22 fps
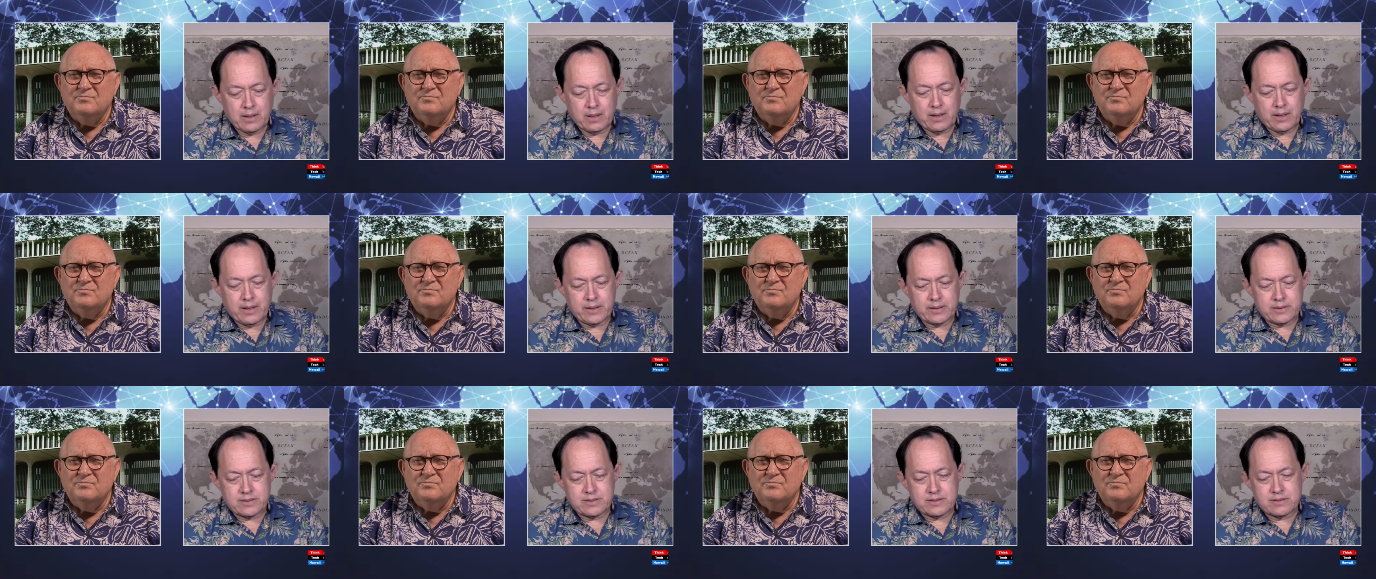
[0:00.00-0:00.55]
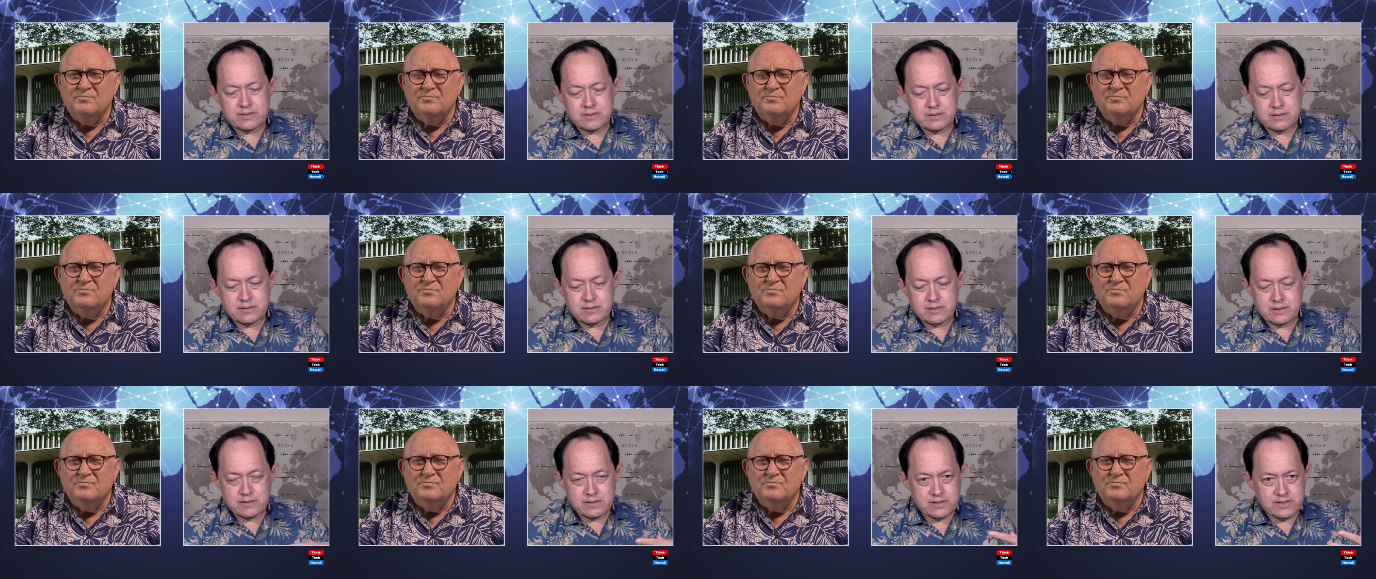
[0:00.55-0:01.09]
Speaker 1: it's
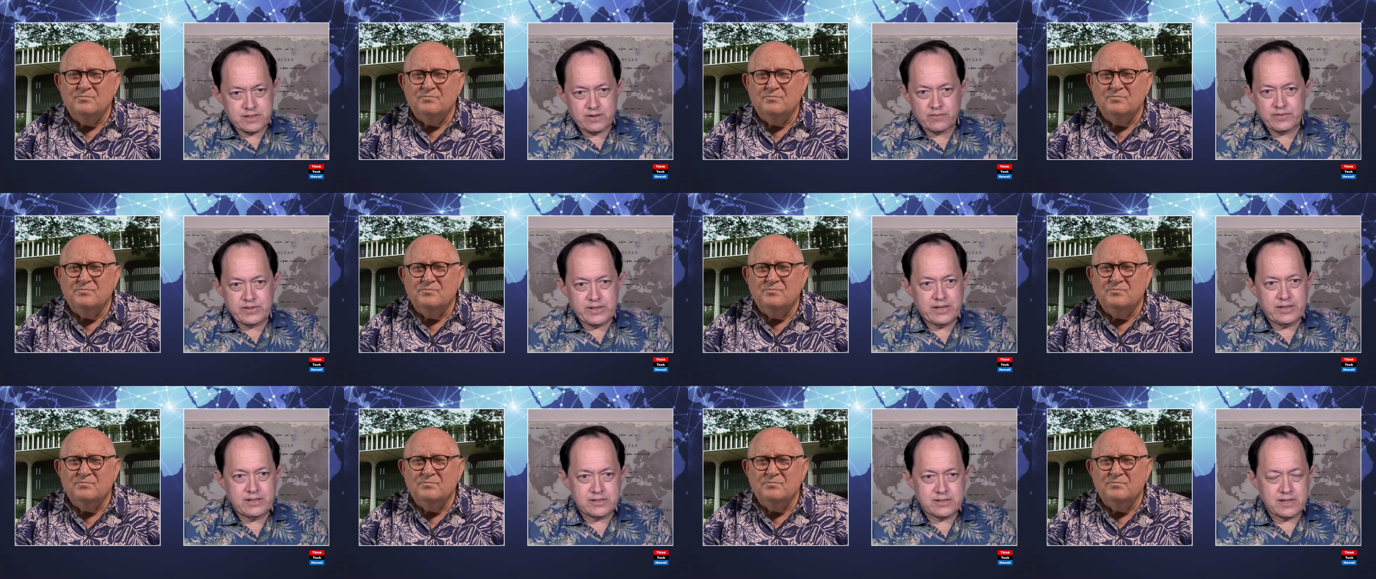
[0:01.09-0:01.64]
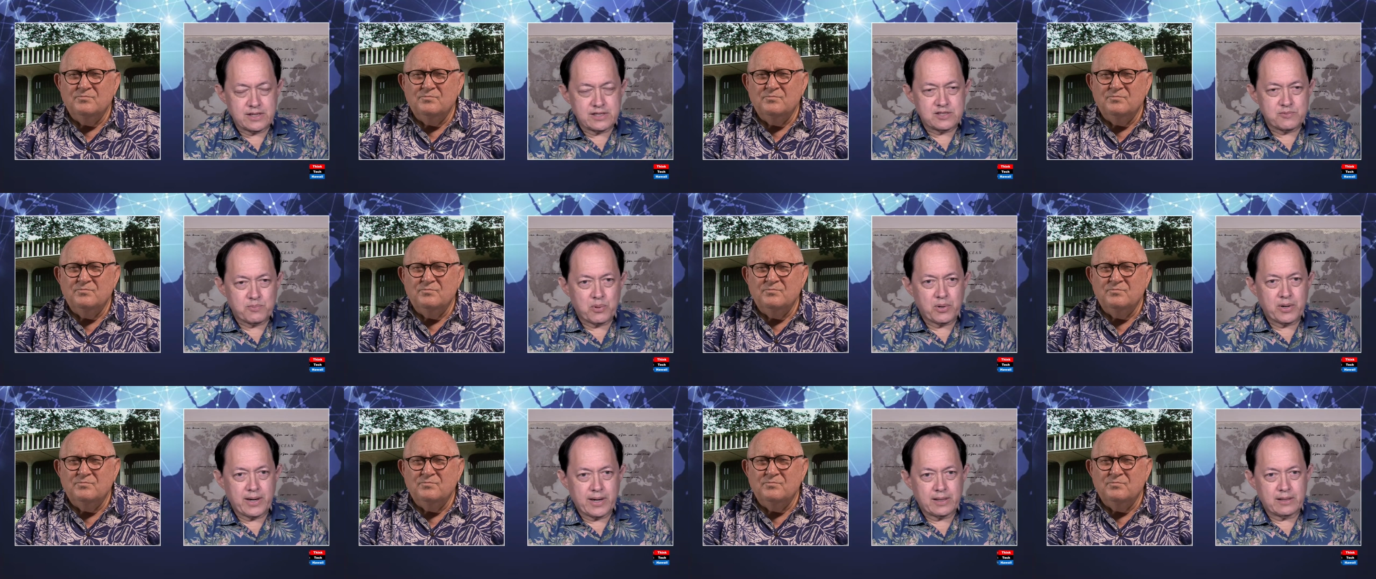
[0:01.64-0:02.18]
17 cents
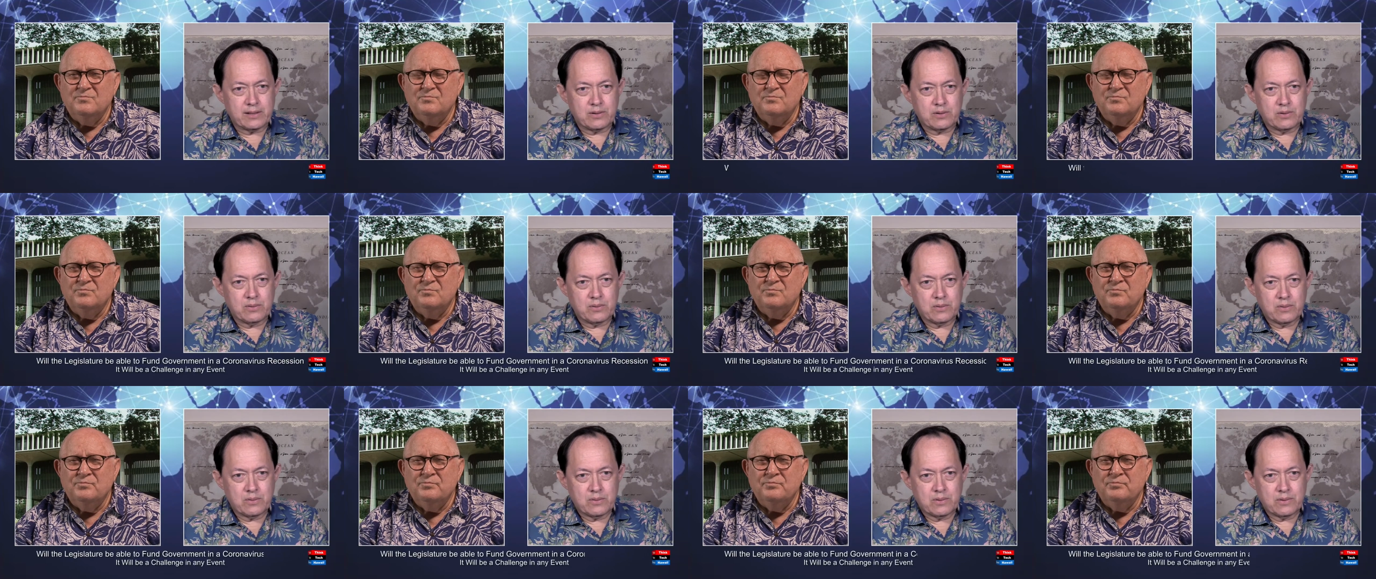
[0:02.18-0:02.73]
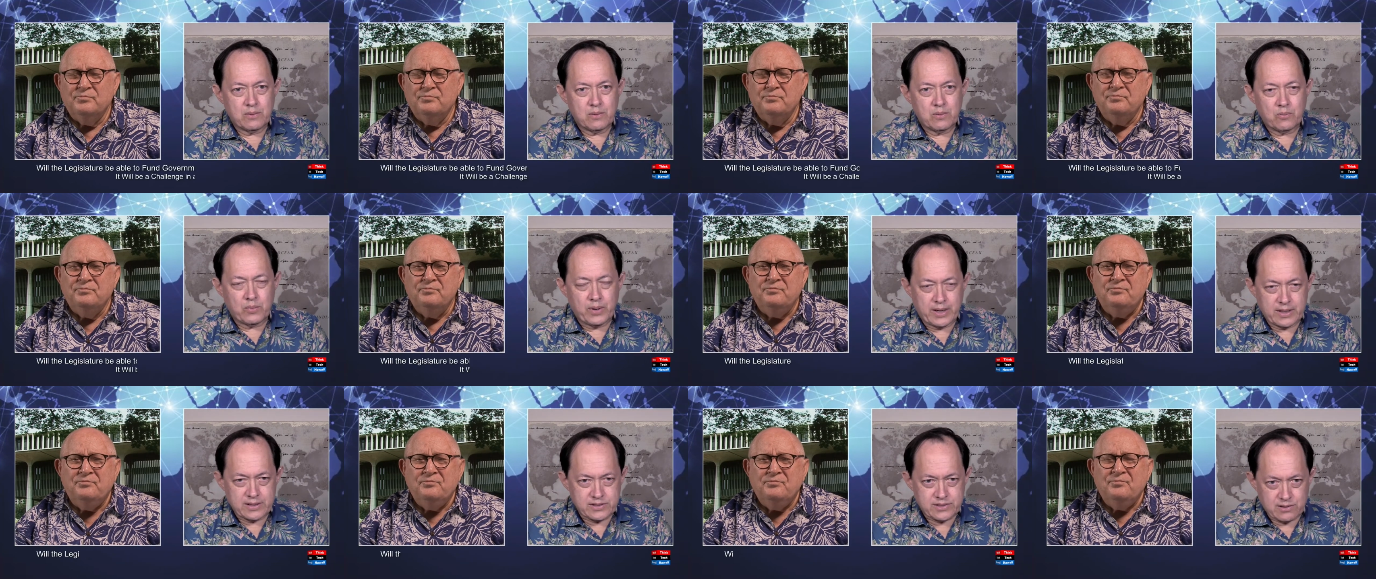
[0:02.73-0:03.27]
per gallon
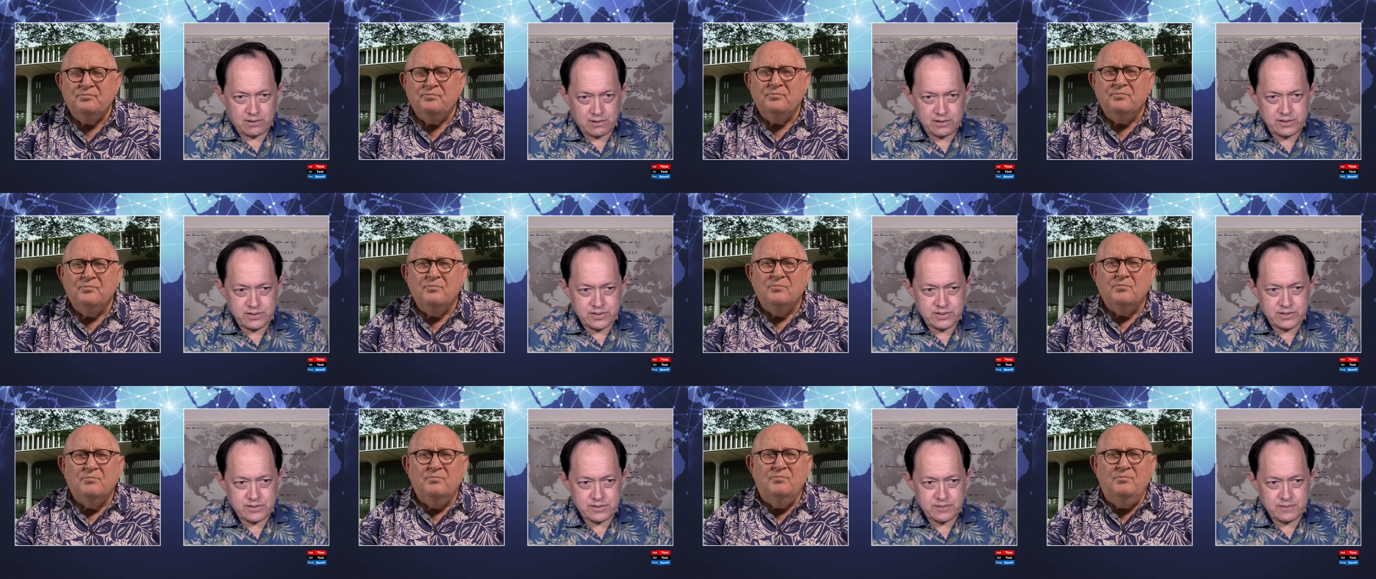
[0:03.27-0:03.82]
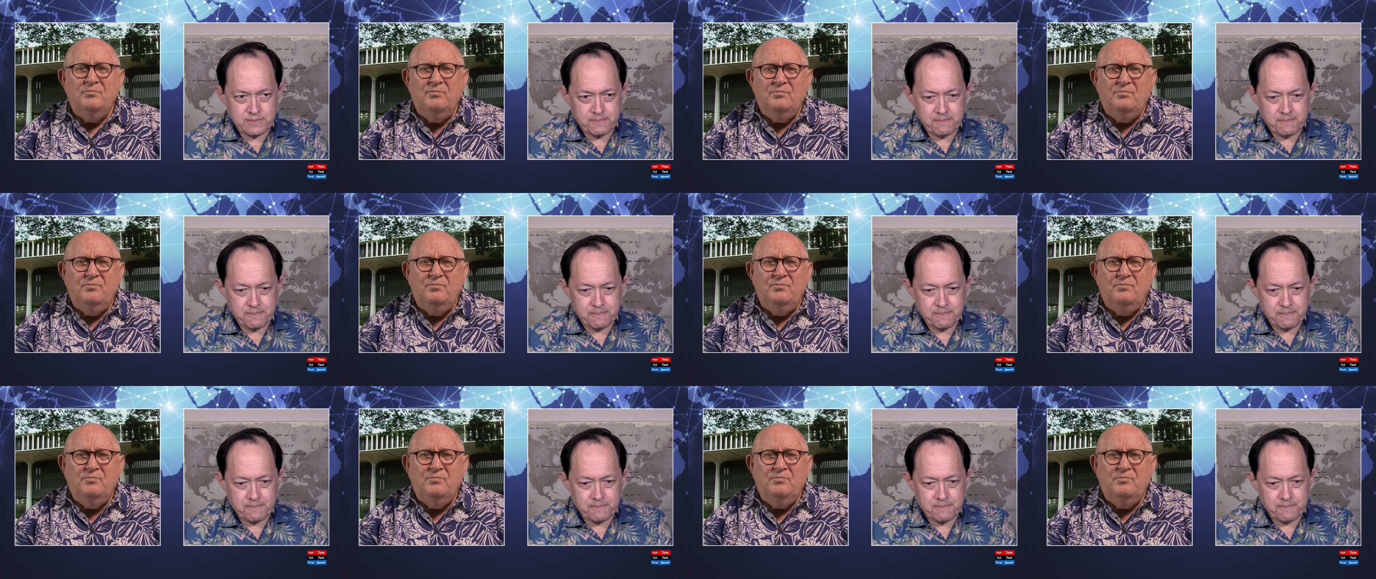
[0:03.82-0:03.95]
when it starts,